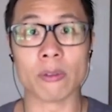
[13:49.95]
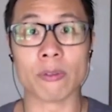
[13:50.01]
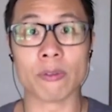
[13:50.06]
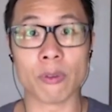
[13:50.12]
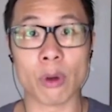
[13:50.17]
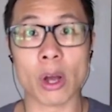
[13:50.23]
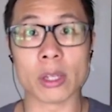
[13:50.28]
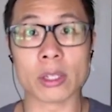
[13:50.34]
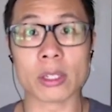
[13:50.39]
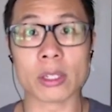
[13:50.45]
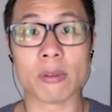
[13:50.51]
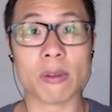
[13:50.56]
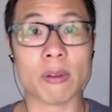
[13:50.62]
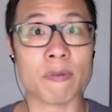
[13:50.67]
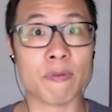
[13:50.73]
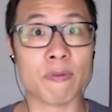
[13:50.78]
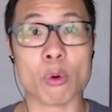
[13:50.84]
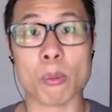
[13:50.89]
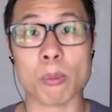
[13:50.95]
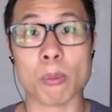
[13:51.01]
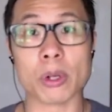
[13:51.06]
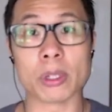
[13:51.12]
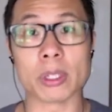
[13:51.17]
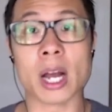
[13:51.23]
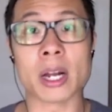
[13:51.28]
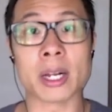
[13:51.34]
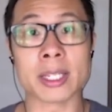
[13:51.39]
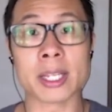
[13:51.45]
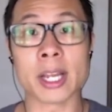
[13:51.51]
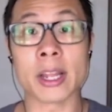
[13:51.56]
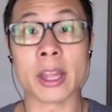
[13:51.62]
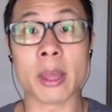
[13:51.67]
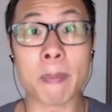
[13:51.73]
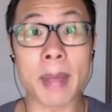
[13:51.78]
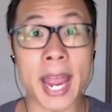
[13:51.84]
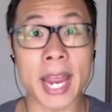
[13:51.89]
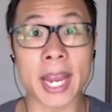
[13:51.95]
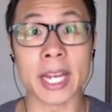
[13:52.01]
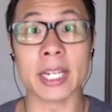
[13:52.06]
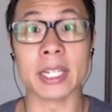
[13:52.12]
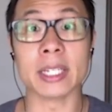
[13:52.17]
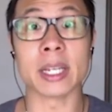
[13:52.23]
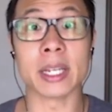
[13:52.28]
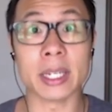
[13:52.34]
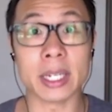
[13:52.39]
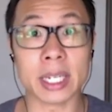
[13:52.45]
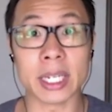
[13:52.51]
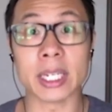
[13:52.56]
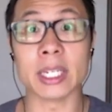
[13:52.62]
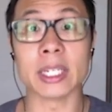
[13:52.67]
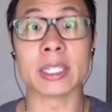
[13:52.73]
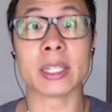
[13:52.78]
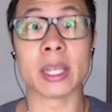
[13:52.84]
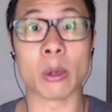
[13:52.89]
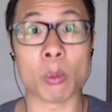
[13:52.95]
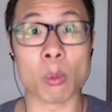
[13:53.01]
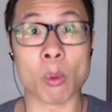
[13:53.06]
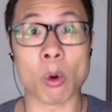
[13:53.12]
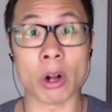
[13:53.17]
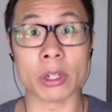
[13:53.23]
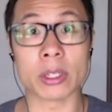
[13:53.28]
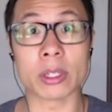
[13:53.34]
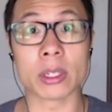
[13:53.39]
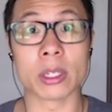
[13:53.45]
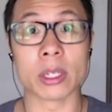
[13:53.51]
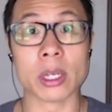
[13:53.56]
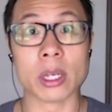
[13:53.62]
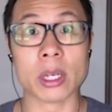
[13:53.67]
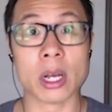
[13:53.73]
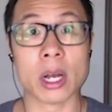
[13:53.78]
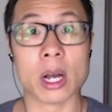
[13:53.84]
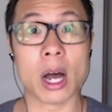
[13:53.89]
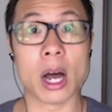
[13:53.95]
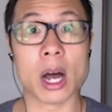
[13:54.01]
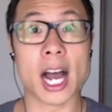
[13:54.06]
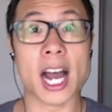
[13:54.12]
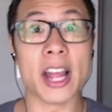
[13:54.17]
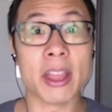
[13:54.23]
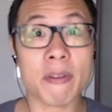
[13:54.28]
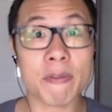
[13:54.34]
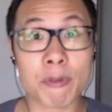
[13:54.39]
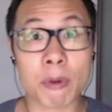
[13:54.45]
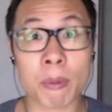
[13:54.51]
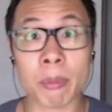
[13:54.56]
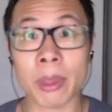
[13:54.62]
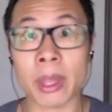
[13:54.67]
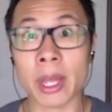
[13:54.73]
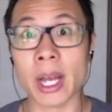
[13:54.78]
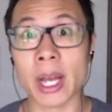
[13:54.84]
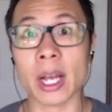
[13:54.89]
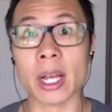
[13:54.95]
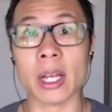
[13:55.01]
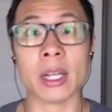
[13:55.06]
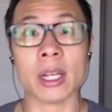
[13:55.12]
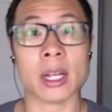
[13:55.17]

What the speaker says: first and foremost, understand their pains, their needs, their wants, and then from there,